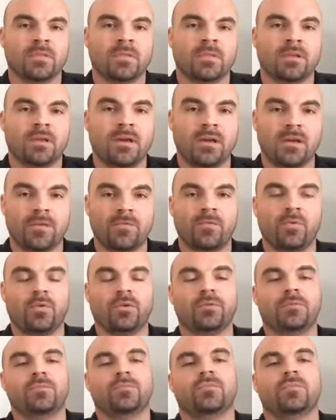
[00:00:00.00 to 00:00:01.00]
Hi
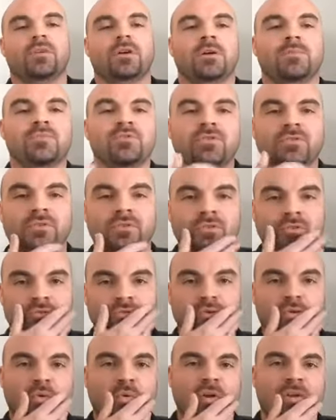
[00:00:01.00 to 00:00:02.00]
everyone, I'm just going to do
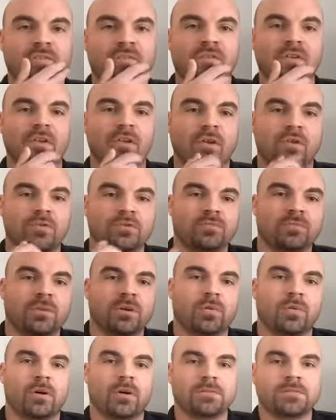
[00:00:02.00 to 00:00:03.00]
a quick video. It's been a
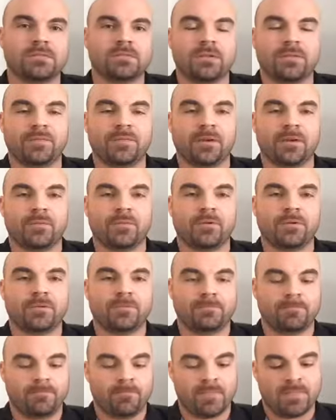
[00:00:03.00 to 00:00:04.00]
while since I've done one.
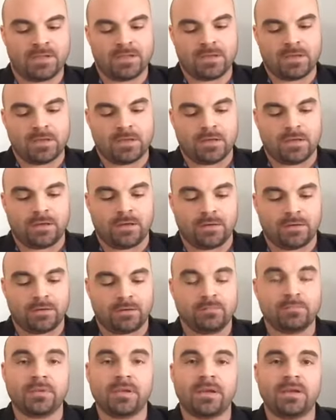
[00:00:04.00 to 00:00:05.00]

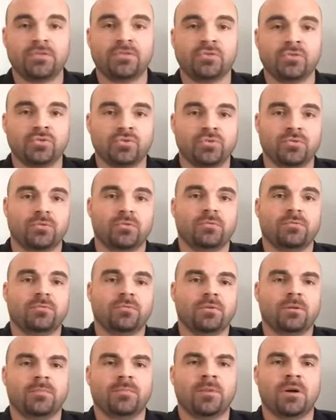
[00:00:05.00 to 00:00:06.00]
As usual,
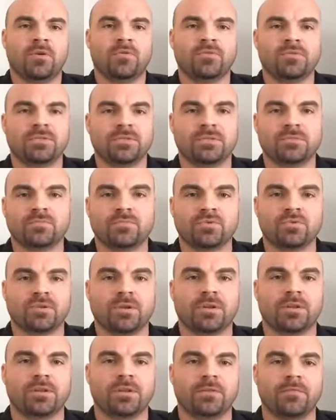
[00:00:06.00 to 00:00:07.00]
I'm always
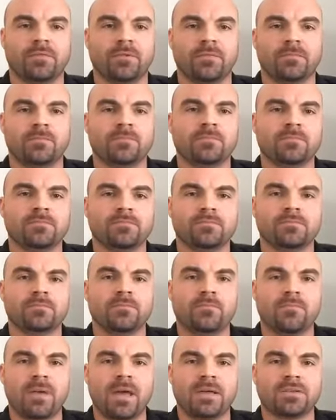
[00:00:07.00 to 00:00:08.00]
trying to give the
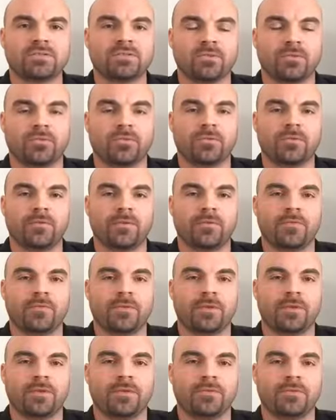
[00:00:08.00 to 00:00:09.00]
backstory of
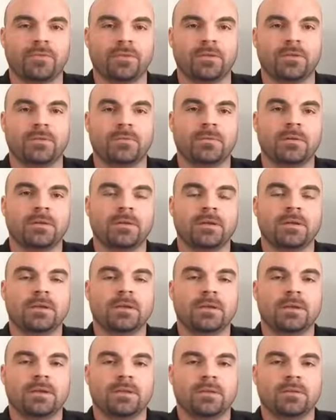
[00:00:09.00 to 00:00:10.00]
everything and
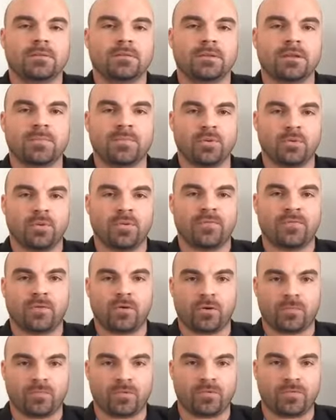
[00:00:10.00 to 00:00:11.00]
keep you
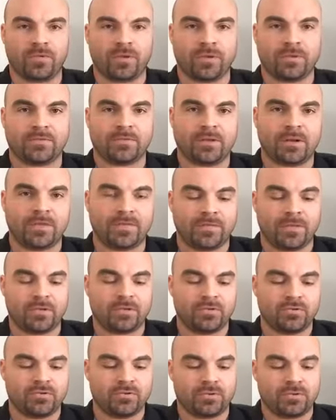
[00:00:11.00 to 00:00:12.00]
informed on things that I think
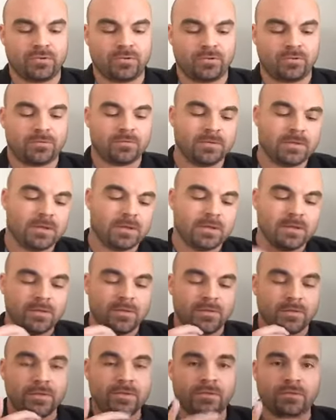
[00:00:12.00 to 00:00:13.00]
you should know.
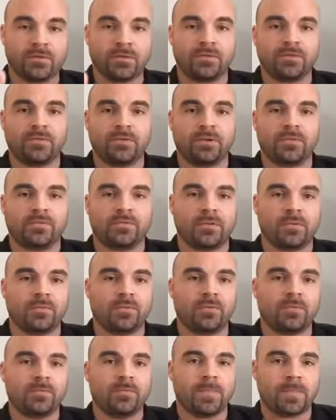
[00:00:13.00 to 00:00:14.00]
This here is very
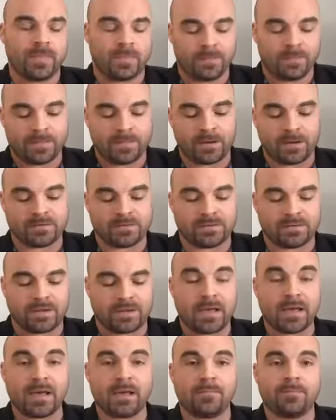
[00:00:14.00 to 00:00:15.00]
simple. There's an
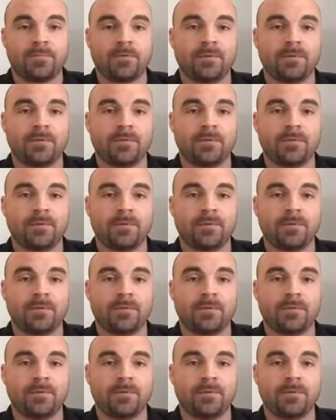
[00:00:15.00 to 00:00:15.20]
app